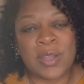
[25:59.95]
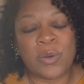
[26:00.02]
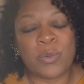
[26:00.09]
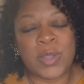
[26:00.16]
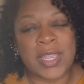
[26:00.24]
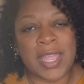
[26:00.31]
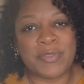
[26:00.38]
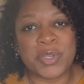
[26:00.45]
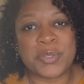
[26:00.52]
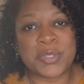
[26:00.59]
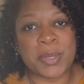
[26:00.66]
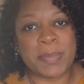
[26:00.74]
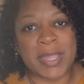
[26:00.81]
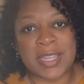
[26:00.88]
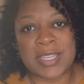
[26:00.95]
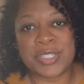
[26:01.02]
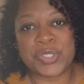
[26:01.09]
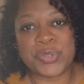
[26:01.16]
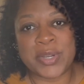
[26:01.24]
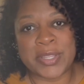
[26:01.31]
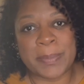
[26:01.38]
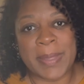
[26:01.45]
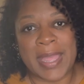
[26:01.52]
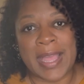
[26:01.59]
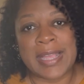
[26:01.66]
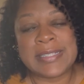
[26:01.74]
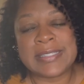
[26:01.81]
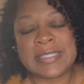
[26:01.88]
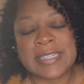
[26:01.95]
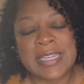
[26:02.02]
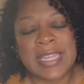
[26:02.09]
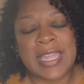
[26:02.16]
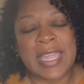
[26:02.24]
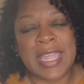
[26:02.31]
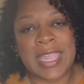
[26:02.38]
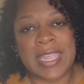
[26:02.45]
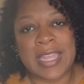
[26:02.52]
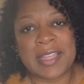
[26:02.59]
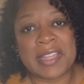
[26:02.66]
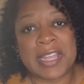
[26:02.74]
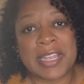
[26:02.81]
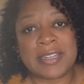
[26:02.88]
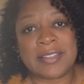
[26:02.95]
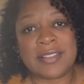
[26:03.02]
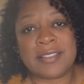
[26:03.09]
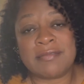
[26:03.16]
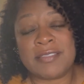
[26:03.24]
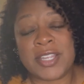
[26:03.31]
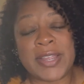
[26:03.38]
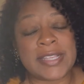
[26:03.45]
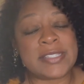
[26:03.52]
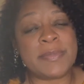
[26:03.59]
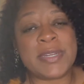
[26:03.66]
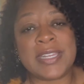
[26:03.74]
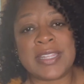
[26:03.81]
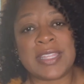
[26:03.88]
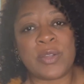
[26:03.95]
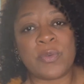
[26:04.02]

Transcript: We have used Abeka history in the past, and there hasn't been anything